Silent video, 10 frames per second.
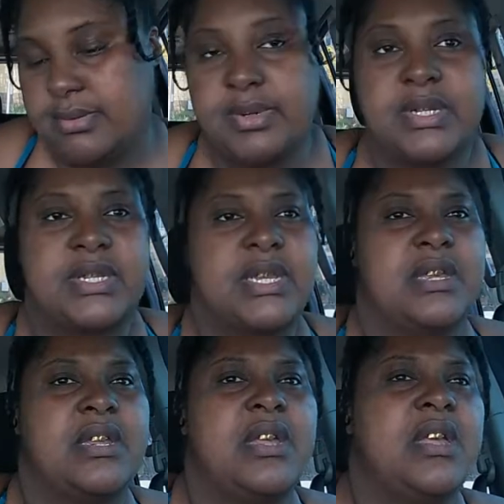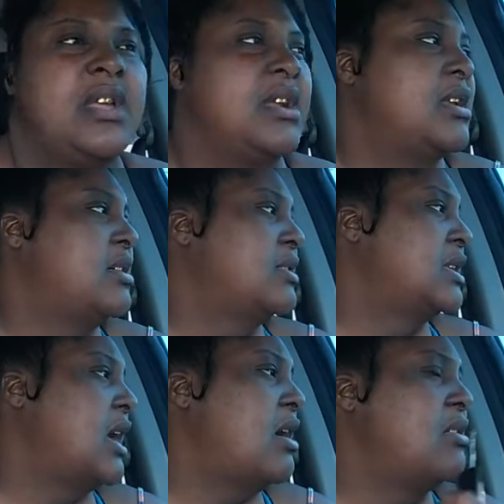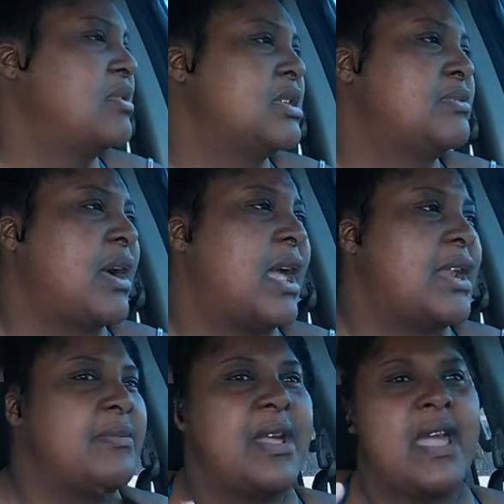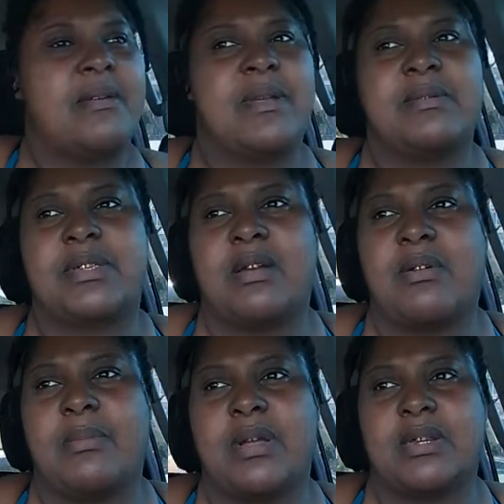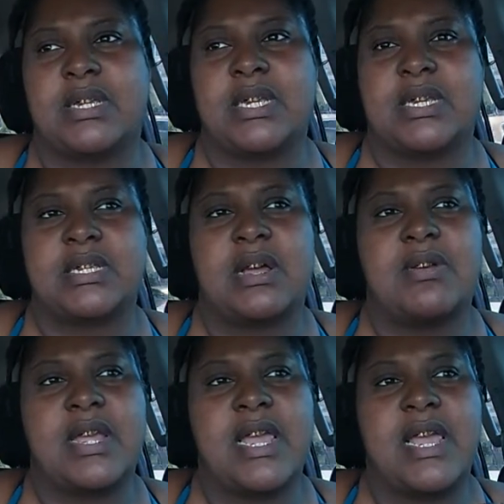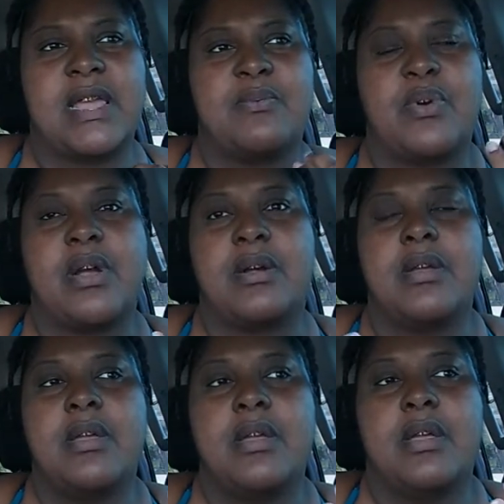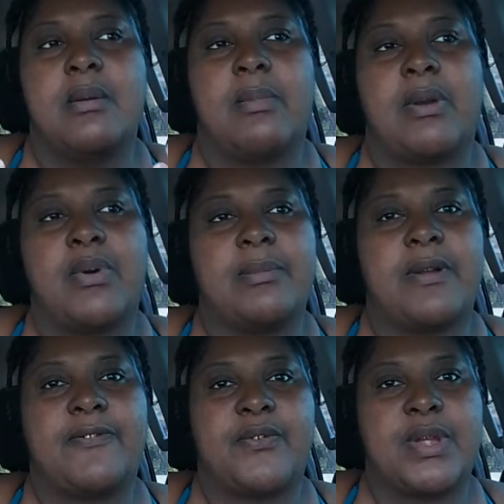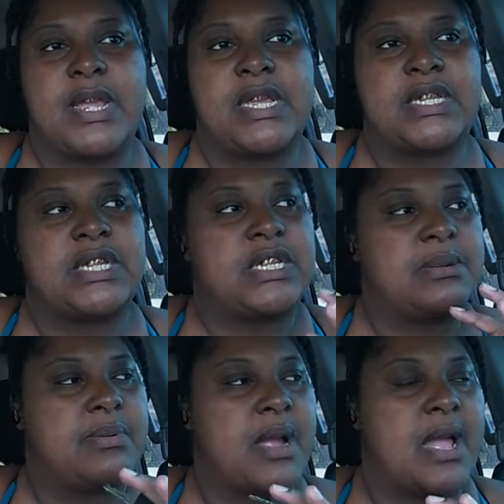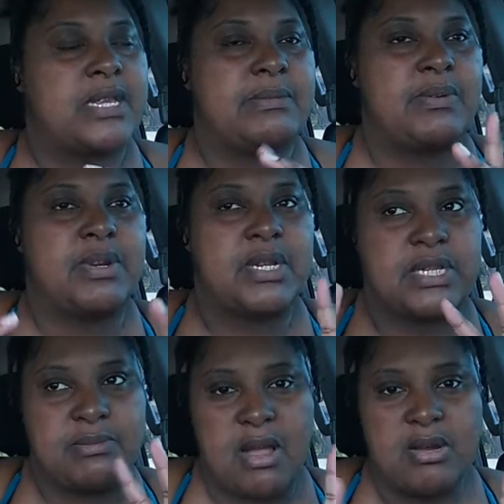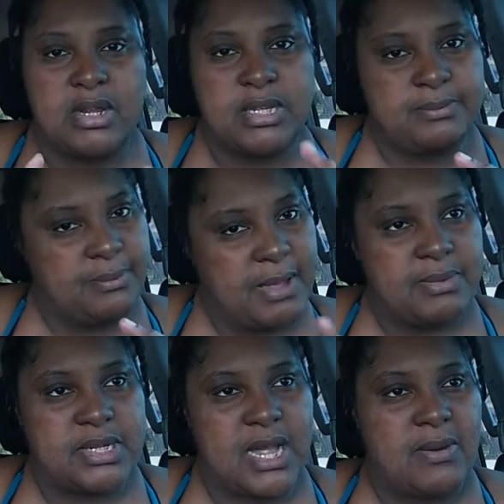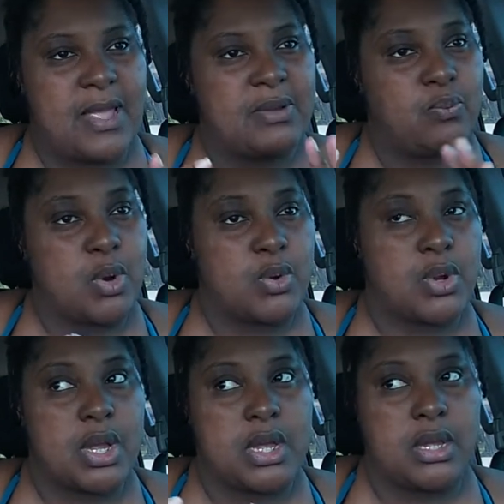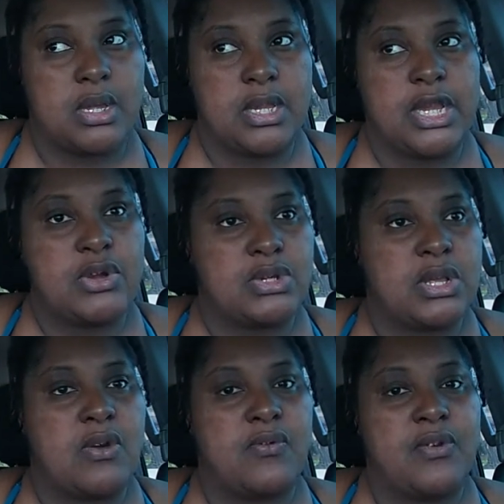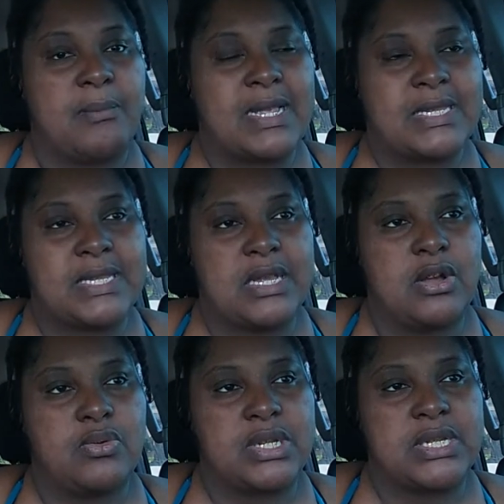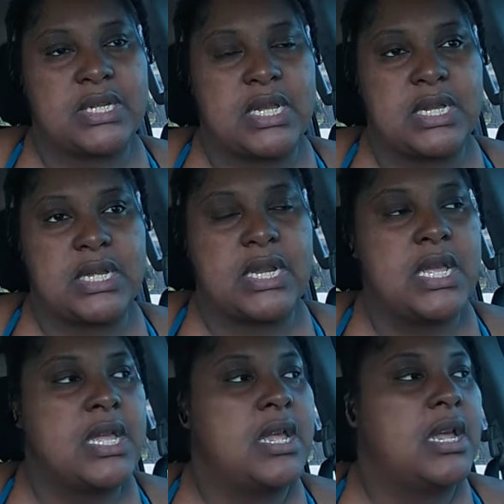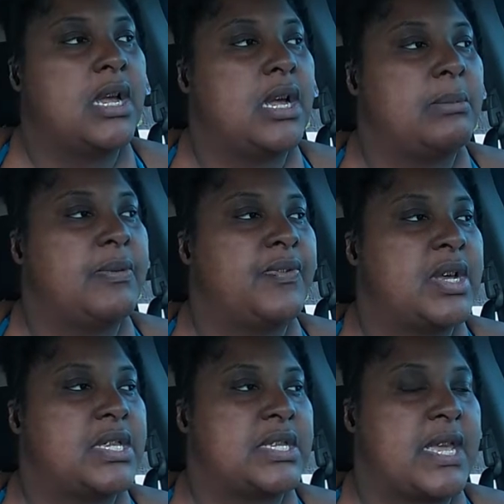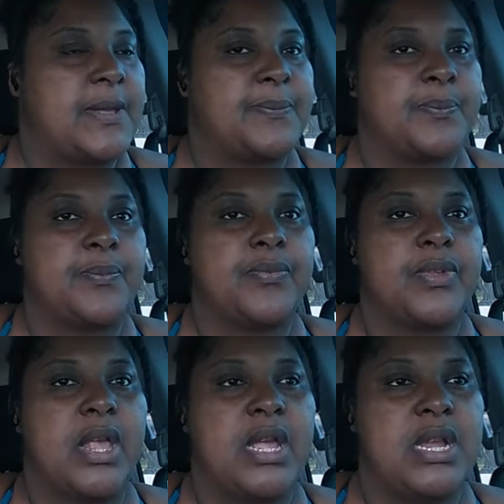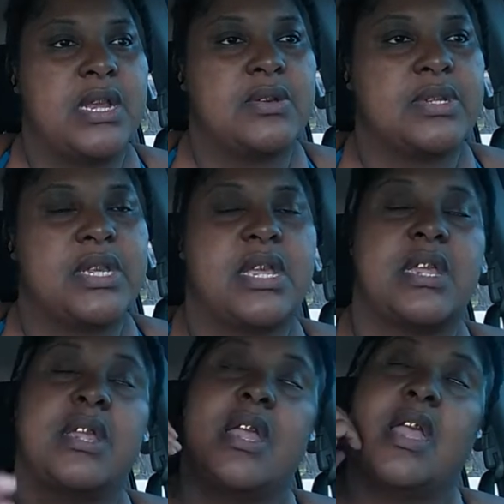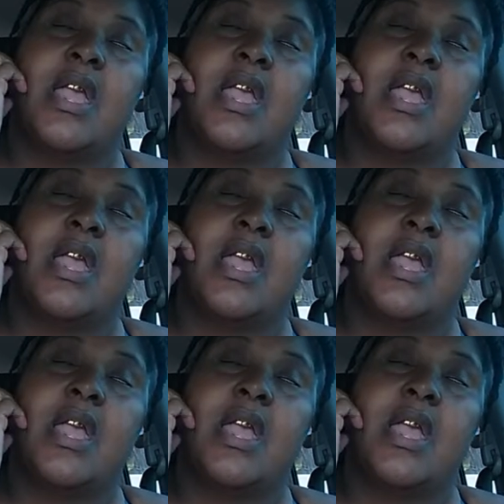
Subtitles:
We'll see. You know what I'm saying? Only reason why I never had a babysitter on my other kids. I only had, well, one of my friends, she surprised me with a little smaller baby shower at work years ago for my oldest son, Avante. You know what I'm saying?